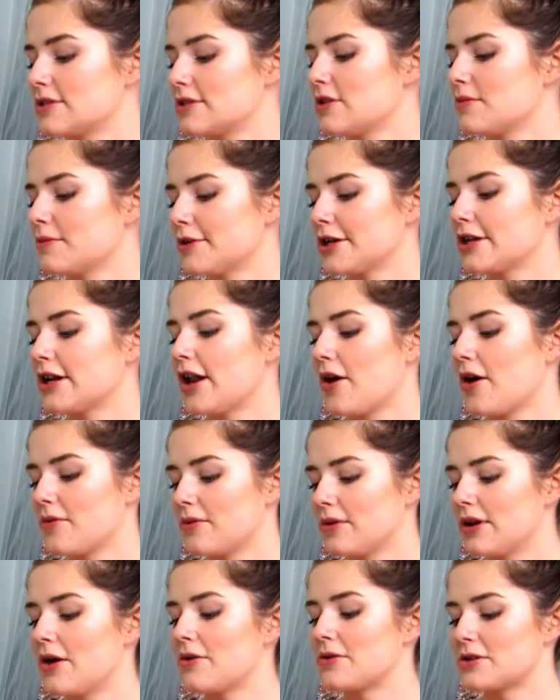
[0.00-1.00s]
Glow
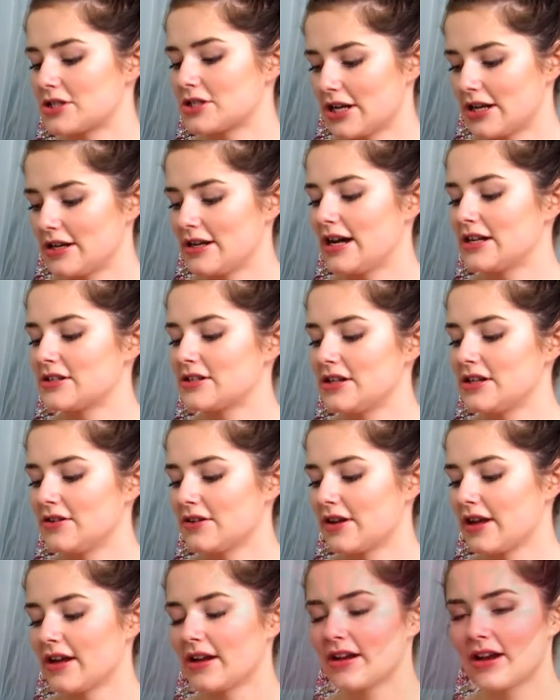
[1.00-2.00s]
Lotion, natural
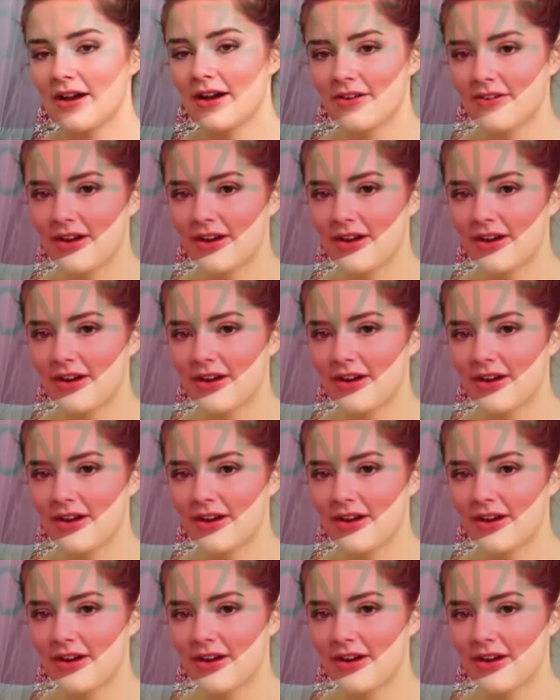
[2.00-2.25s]
looking glow